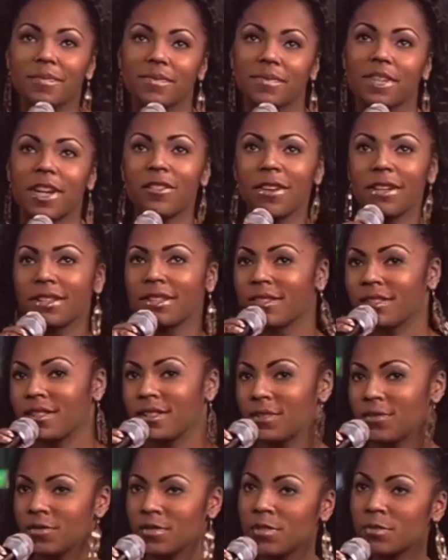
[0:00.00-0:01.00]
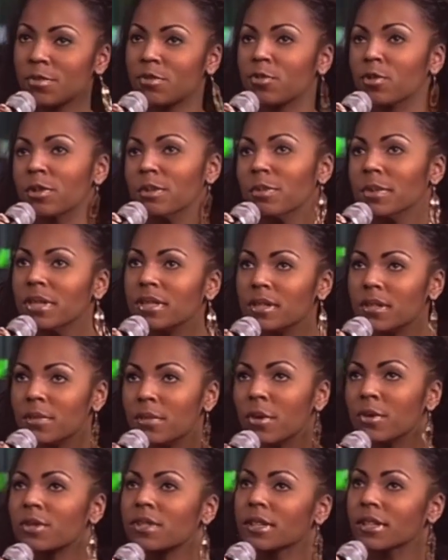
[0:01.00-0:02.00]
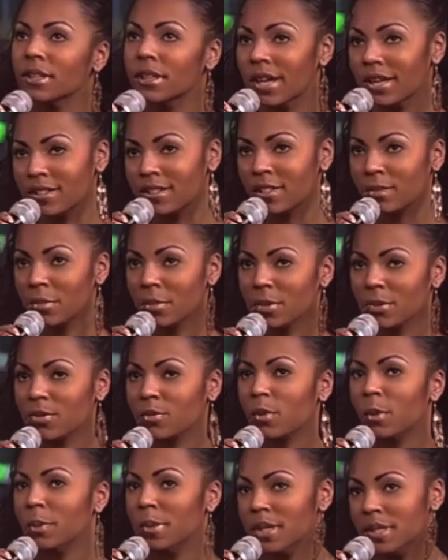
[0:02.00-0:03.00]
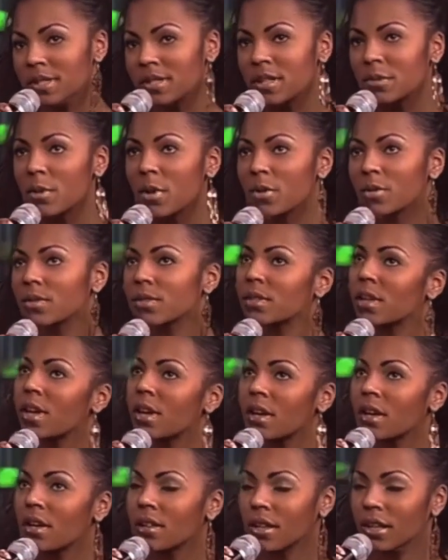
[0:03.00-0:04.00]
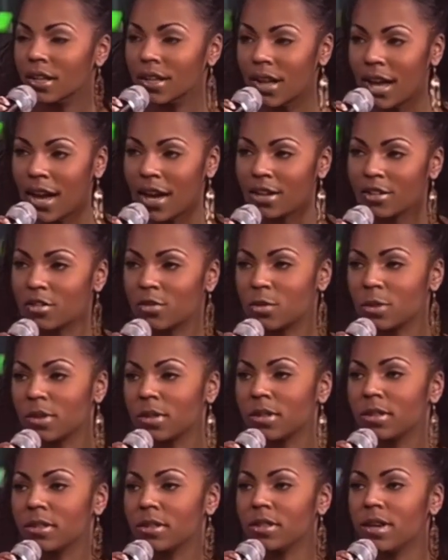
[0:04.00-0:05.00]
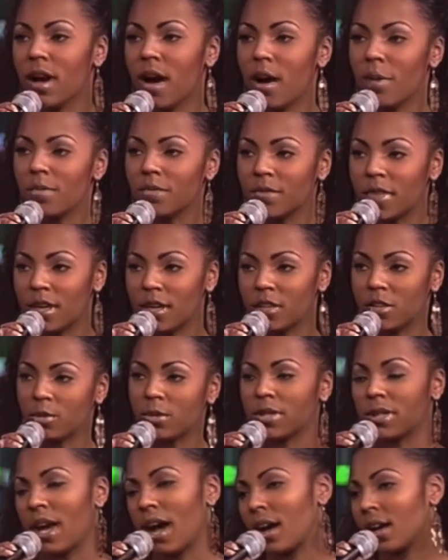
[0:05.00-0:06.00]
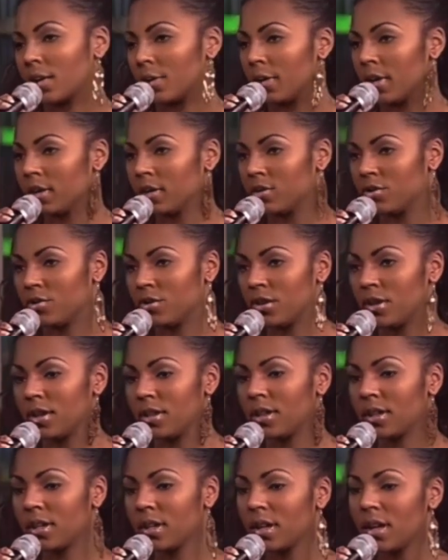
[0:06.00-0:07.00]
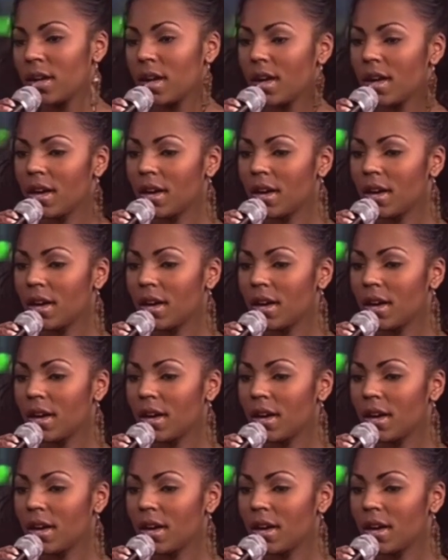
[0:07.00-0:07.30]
All right, there's a difference between meaning the most and likes the most. What means the most? Means the, most. the, last one. Um, thank you. It's an acapella joint, okay.